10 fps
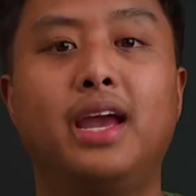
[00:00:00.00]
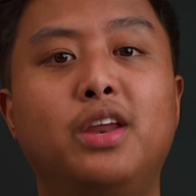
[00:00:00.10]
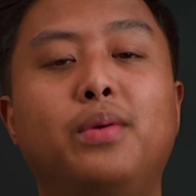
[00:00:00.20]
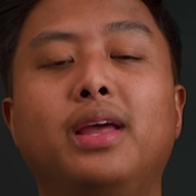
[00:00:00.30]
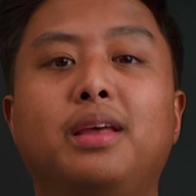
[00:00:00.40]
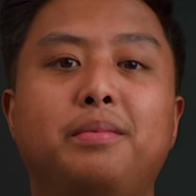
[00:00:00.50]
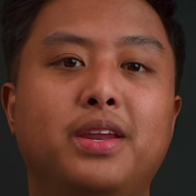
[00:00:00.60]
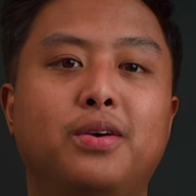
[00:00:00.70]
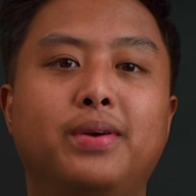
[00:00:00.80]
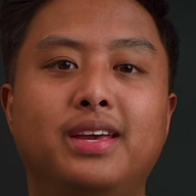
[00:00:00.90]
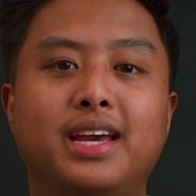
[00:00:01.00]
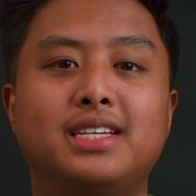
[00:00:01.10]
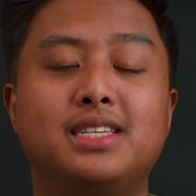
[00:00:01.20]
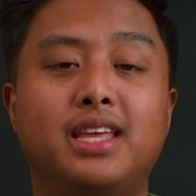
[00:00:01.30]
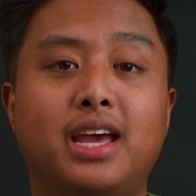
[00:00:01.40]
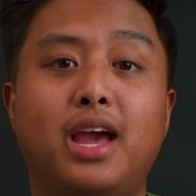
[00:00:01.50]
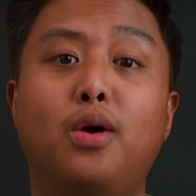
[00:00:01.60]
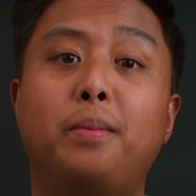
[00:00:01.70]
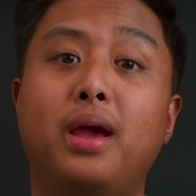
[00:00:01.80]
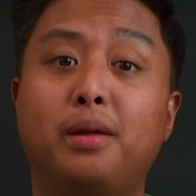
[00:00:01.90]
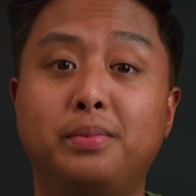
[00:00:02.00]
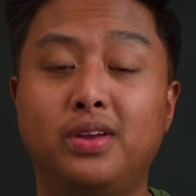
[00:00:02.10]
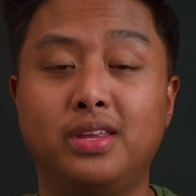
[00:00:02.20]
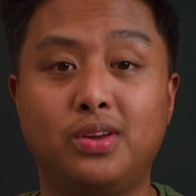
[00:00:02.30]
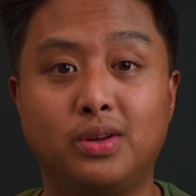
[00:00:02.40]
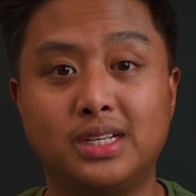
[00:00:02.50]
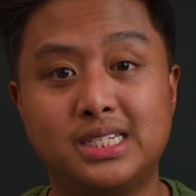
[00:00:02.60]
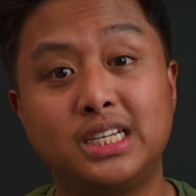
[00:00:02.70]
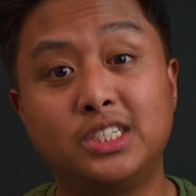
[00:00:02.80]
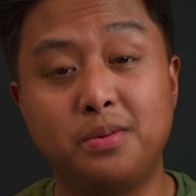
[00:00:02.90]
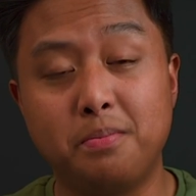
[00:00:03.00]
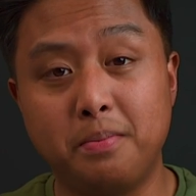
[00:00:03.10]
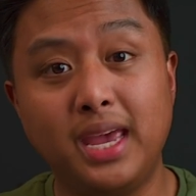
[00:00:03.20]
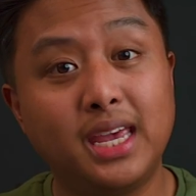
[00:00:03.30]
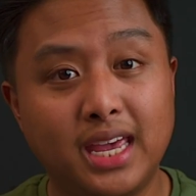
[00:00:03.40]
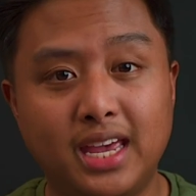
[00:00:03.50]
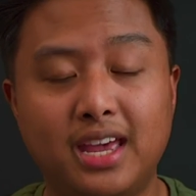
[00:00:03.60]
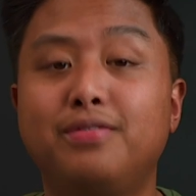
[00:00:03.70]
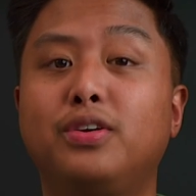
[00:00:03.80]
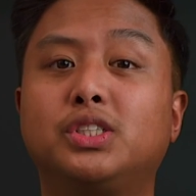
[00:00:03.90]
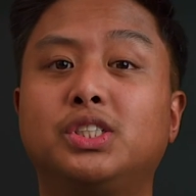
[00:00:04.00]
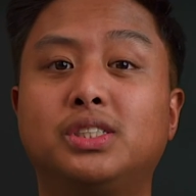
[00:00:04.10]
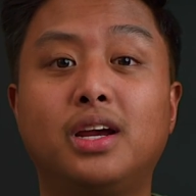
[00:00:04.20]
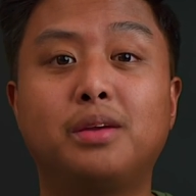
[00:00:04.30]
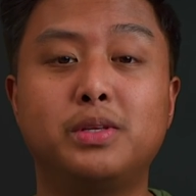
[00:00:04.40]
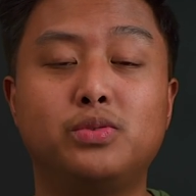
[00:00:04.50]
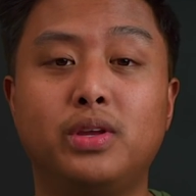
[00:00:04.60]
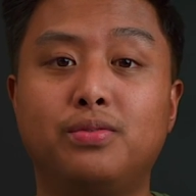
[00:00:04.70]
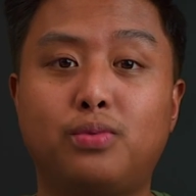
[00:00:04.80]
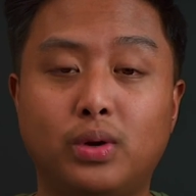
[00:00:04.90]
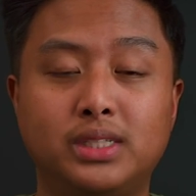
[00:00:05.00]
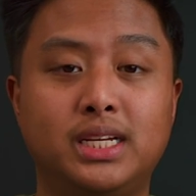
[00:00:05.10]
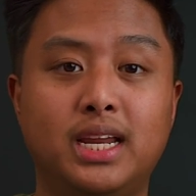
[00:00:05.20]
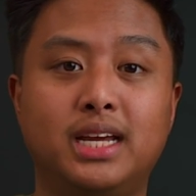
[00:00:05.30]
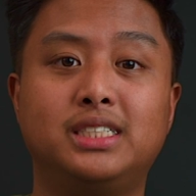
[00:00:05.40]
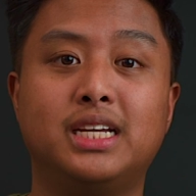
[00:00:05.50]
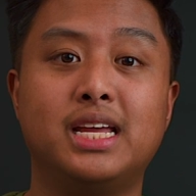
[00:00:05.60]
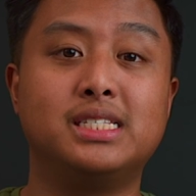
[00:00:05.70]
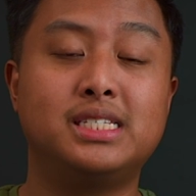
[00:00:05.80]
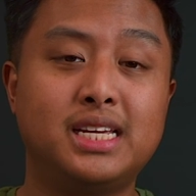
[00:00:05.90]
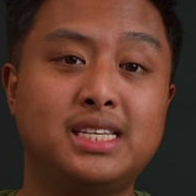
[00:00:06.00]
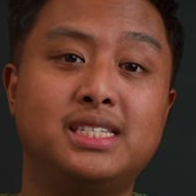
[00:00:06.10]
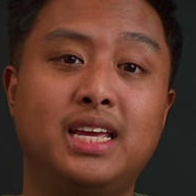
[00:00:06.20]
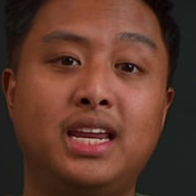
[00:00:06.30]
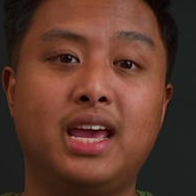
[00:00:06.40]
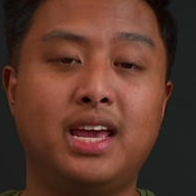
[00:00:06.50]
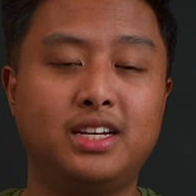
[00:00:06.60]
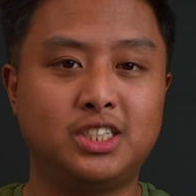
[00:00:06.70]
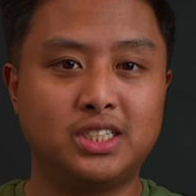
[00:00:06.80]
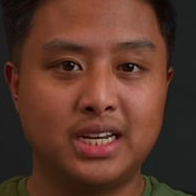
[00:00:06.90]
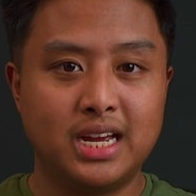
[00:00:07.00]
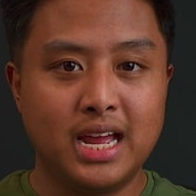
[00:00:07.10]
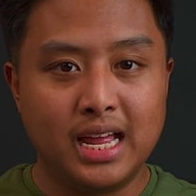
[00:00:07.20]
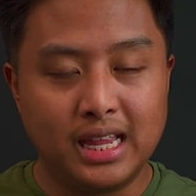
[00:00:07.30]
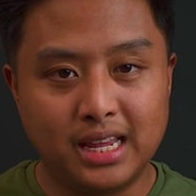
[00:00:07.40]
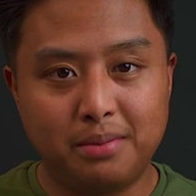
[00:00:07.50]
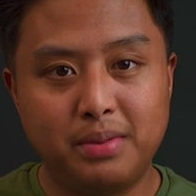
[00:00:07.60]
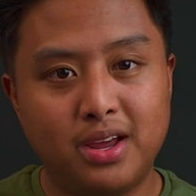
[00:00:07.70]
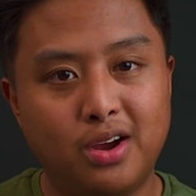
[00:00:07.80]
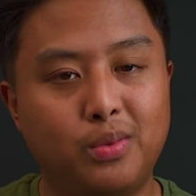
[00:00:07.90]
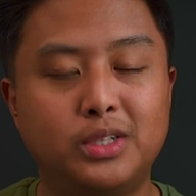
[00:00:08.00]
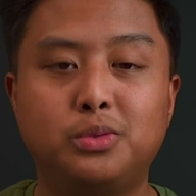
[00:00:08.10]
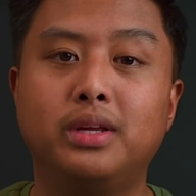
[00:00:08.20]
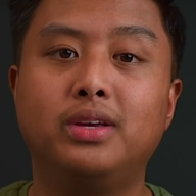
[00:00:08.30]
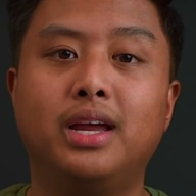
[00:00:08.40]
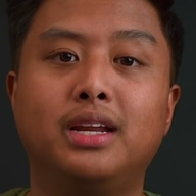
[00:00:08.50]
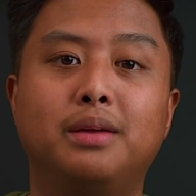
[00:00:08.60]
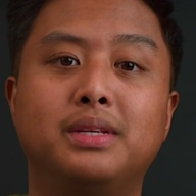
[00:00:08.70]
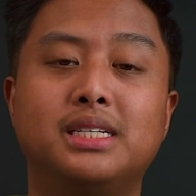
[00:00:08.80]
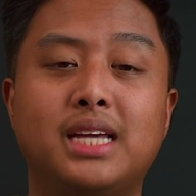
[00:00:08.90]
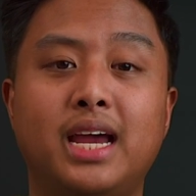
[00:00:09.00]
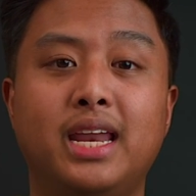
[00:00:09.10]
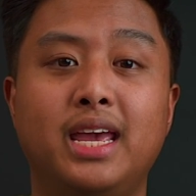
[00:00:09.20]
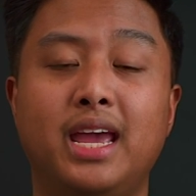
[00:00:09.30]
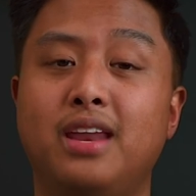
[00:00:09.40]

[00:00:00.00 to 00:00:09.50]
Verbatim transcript: Anyway, let me know what you guys think. I hope I helped you in your decision making. If you're stuck between 14 inch and 16 inch, let me know which one you end up deciding.